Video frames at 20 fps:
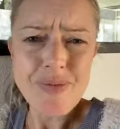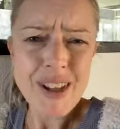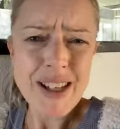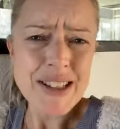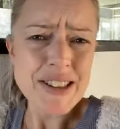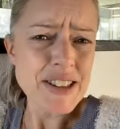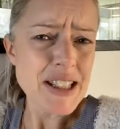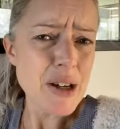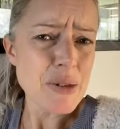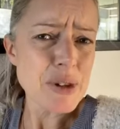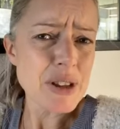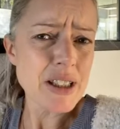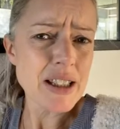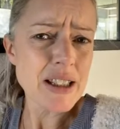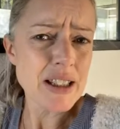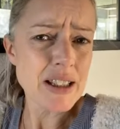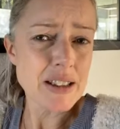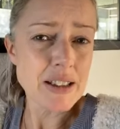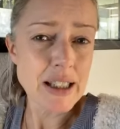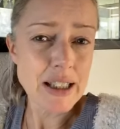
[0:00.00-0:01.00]
Sounded
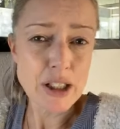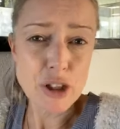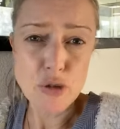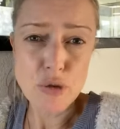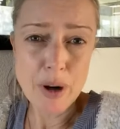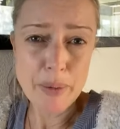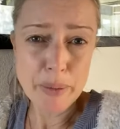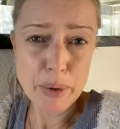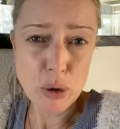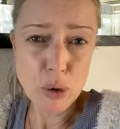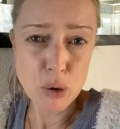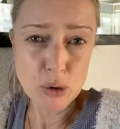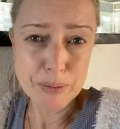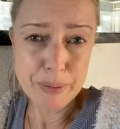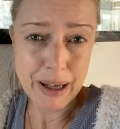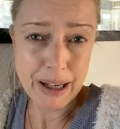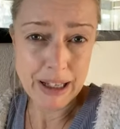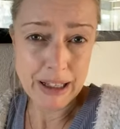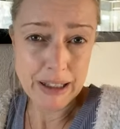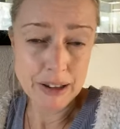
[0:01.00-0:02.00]
like a grumpy old
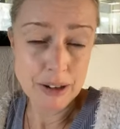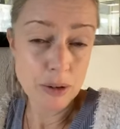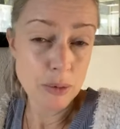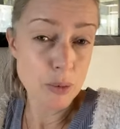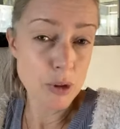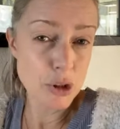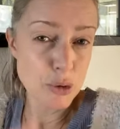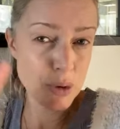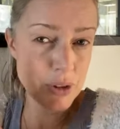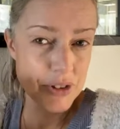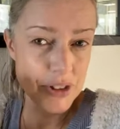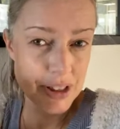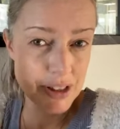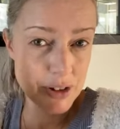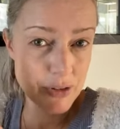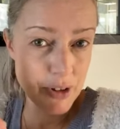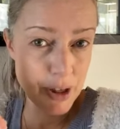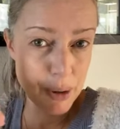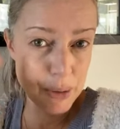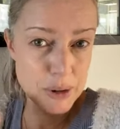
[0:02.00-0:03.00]
man, which we've since
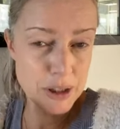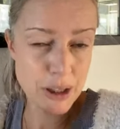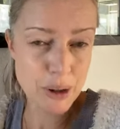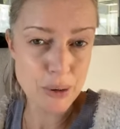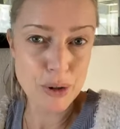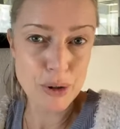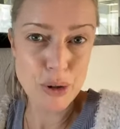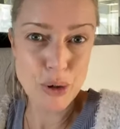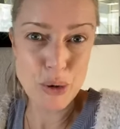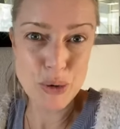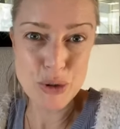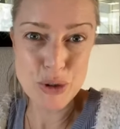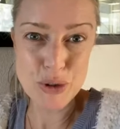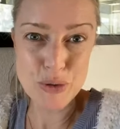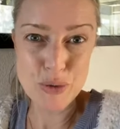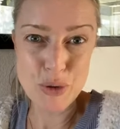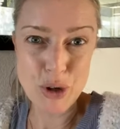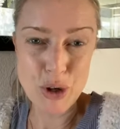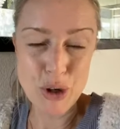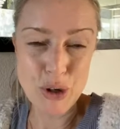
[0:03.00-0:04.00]
found out the notes are
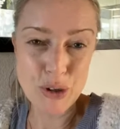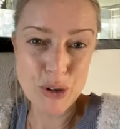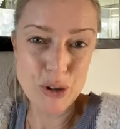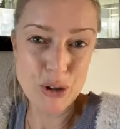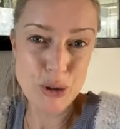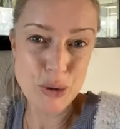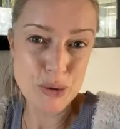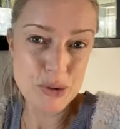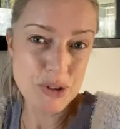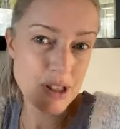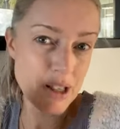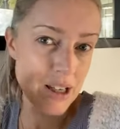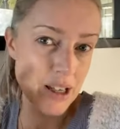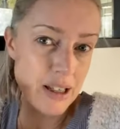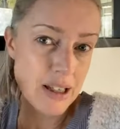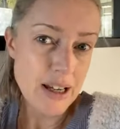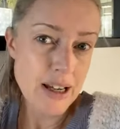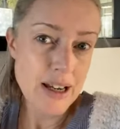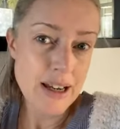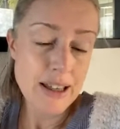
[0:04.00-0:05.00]
wrong. The notes
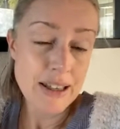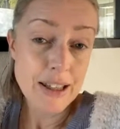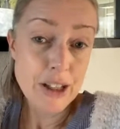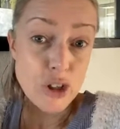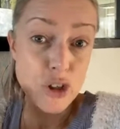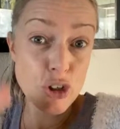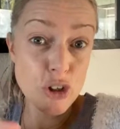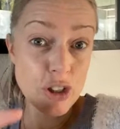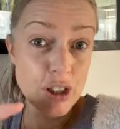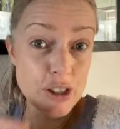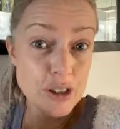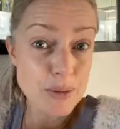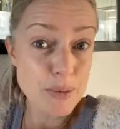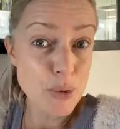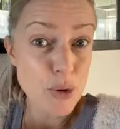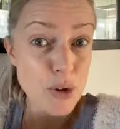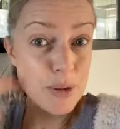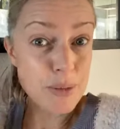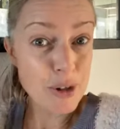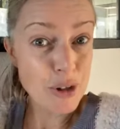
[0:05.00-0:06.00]
say that Cookie's a
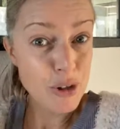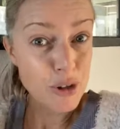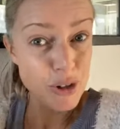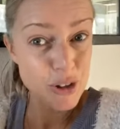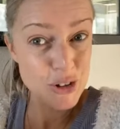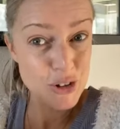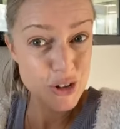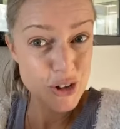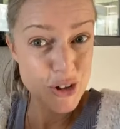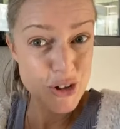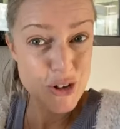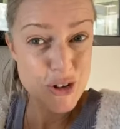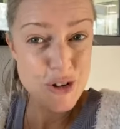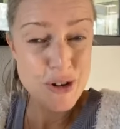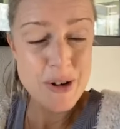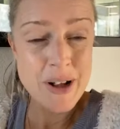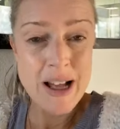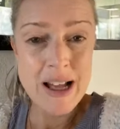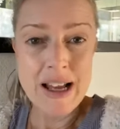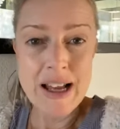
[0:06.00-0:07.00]
boy, but Cookie's a
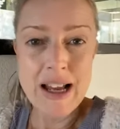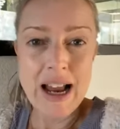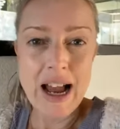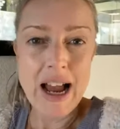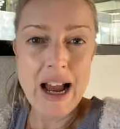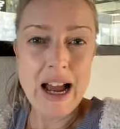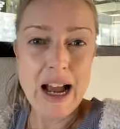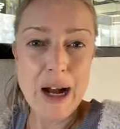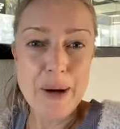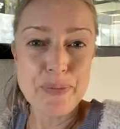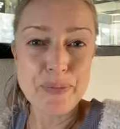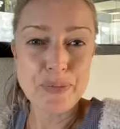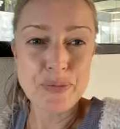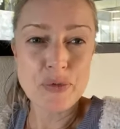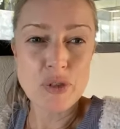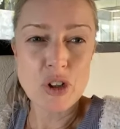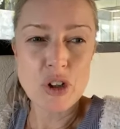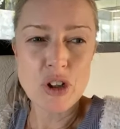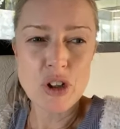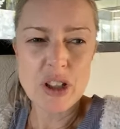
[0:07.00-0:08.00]
girl.
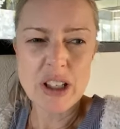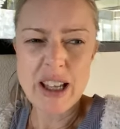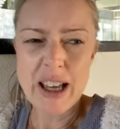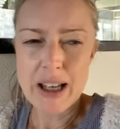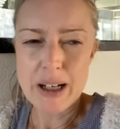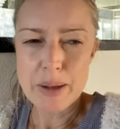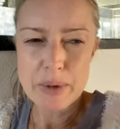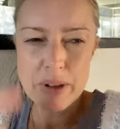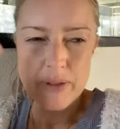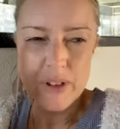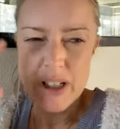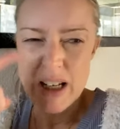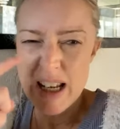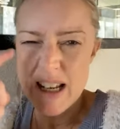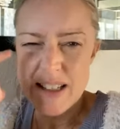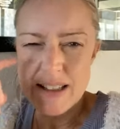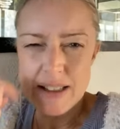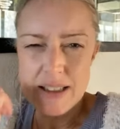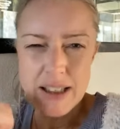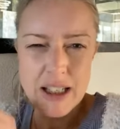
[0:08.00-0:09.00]
Cookie had a bit of a
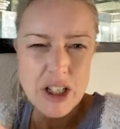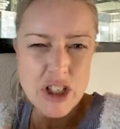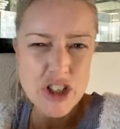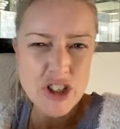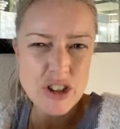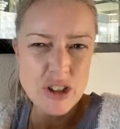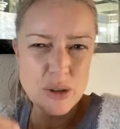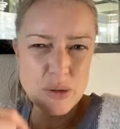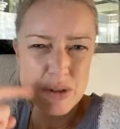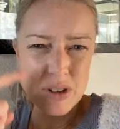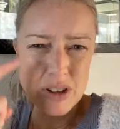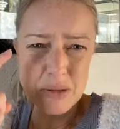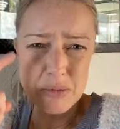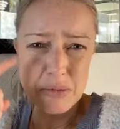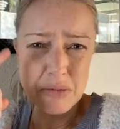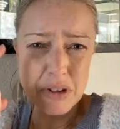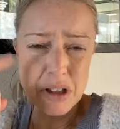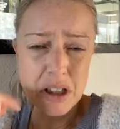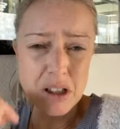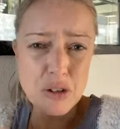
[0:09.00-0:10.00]
nasally issue and
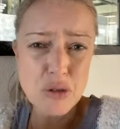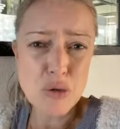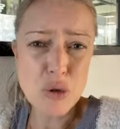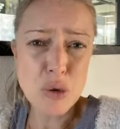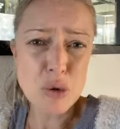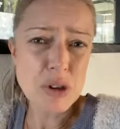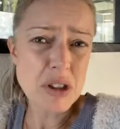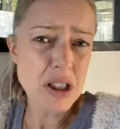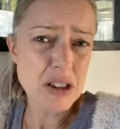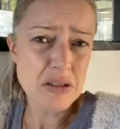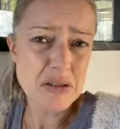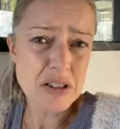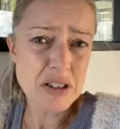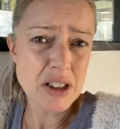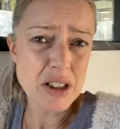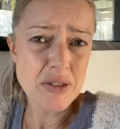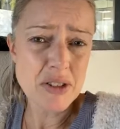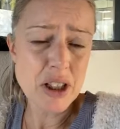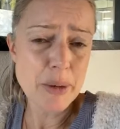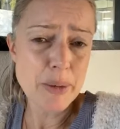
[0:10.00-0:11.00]
some kind of gross colored
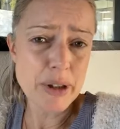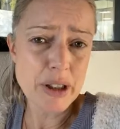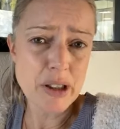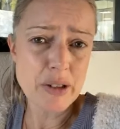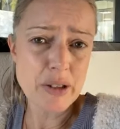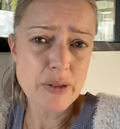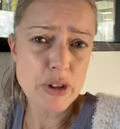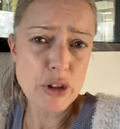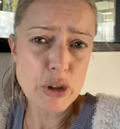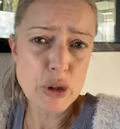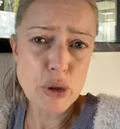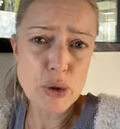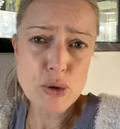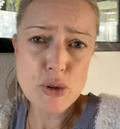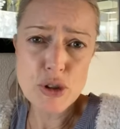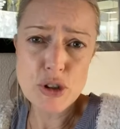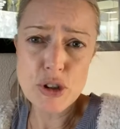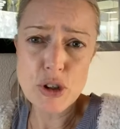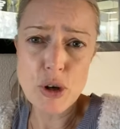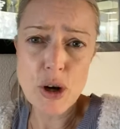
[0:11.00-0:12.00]
stuff coming out of her
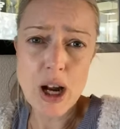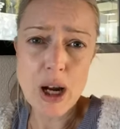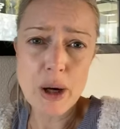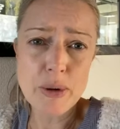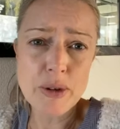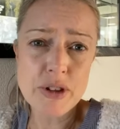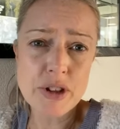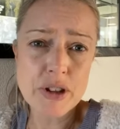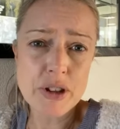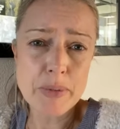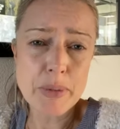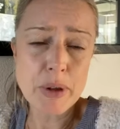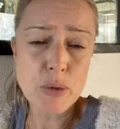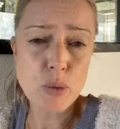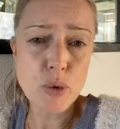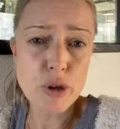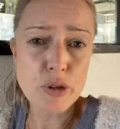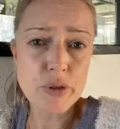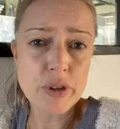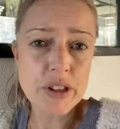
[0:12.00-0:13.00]
nose. So I was just a
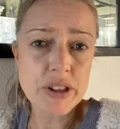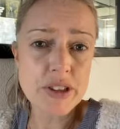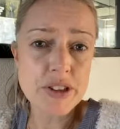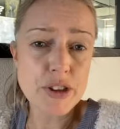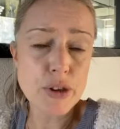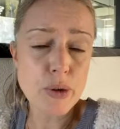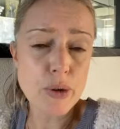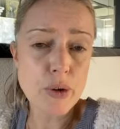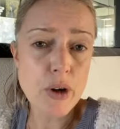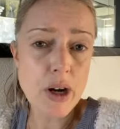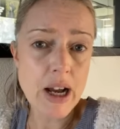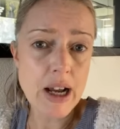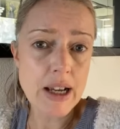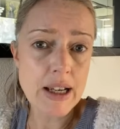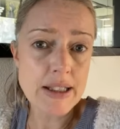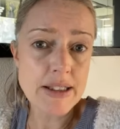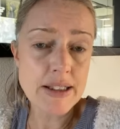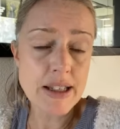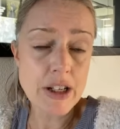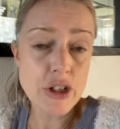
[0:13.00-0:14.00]
bit worried. And so
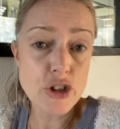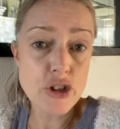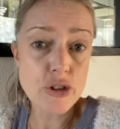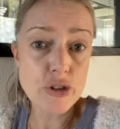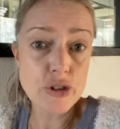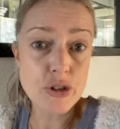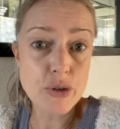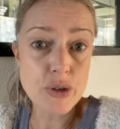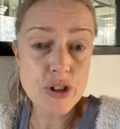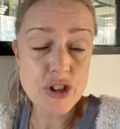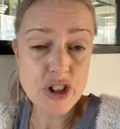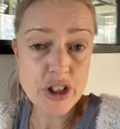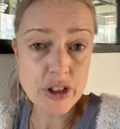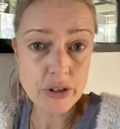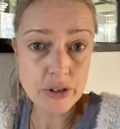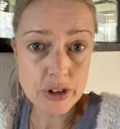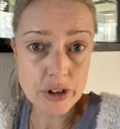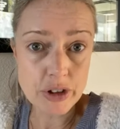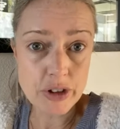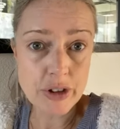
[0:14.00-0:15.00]
I sent her to the
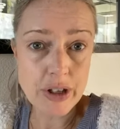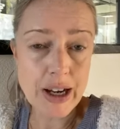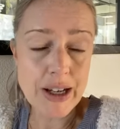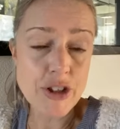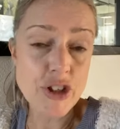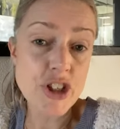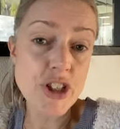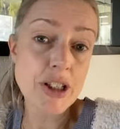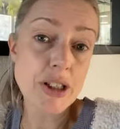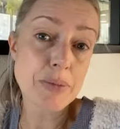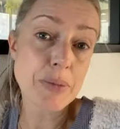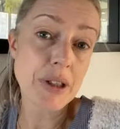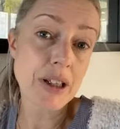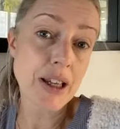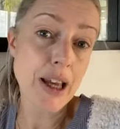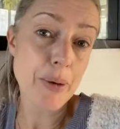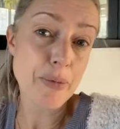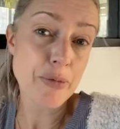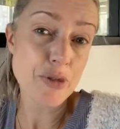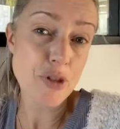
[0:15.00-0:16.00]
shelter and she's
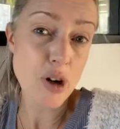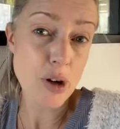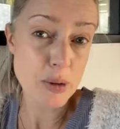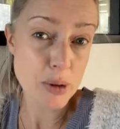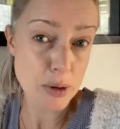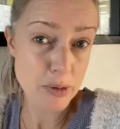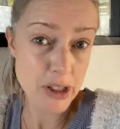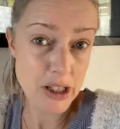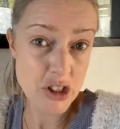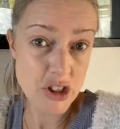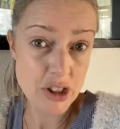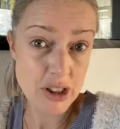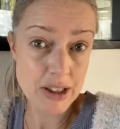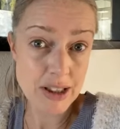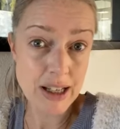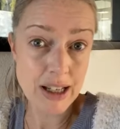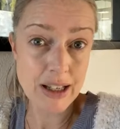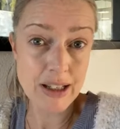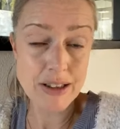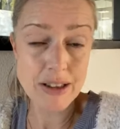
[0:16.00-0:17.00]
being kept for observation
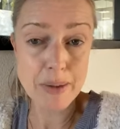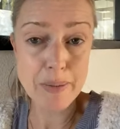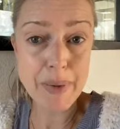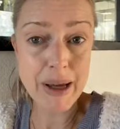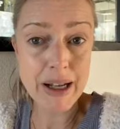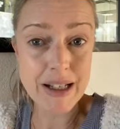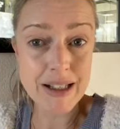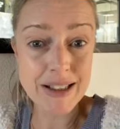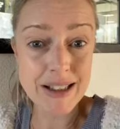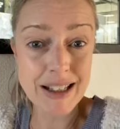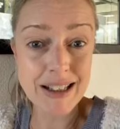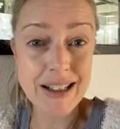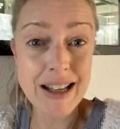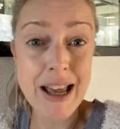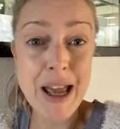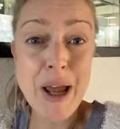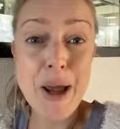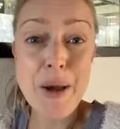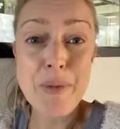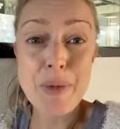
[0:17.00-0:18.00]
and taking some medicine.
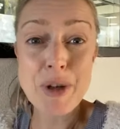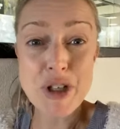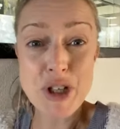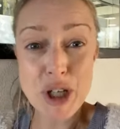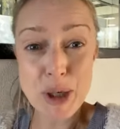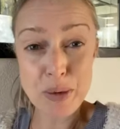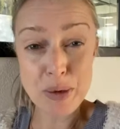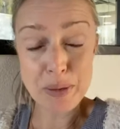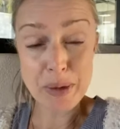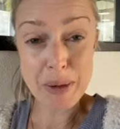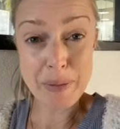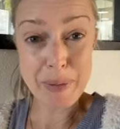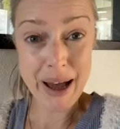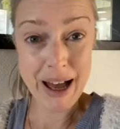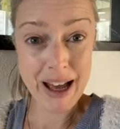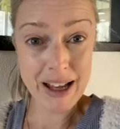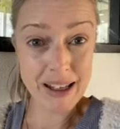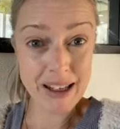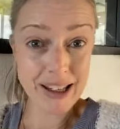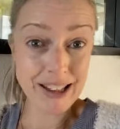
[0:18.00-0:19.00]
But she will be
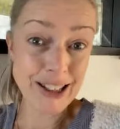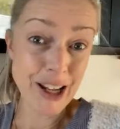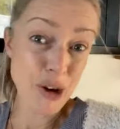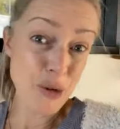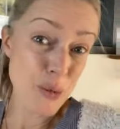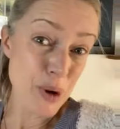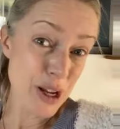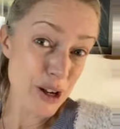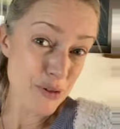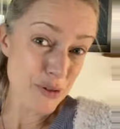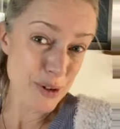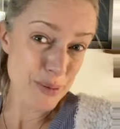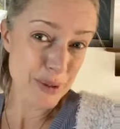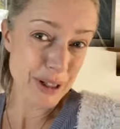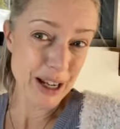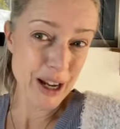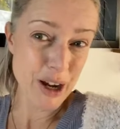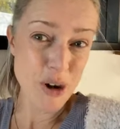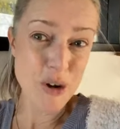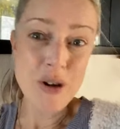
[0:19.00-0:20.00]
back in a week
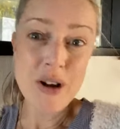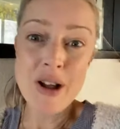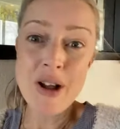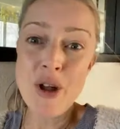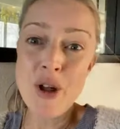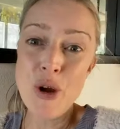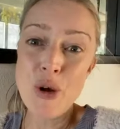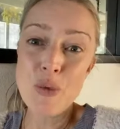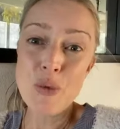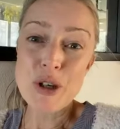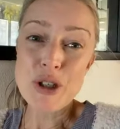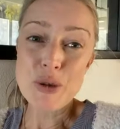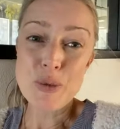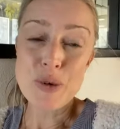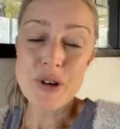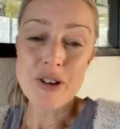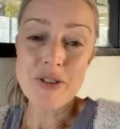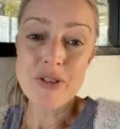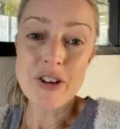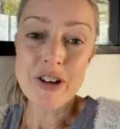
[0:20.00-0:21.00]
from now,
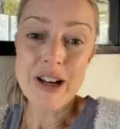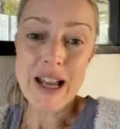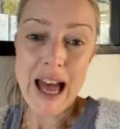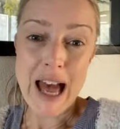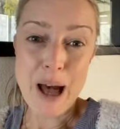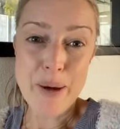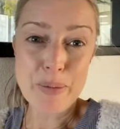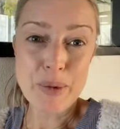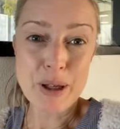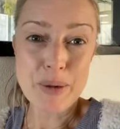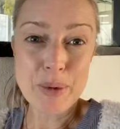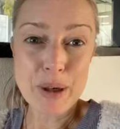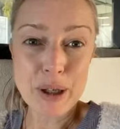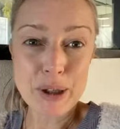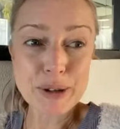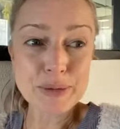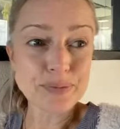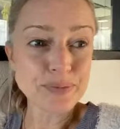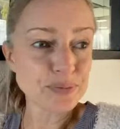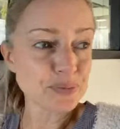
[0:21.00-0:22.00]
which we are very happy
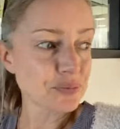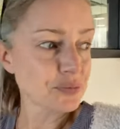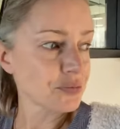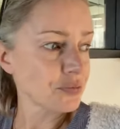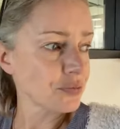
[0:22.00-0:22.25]
about.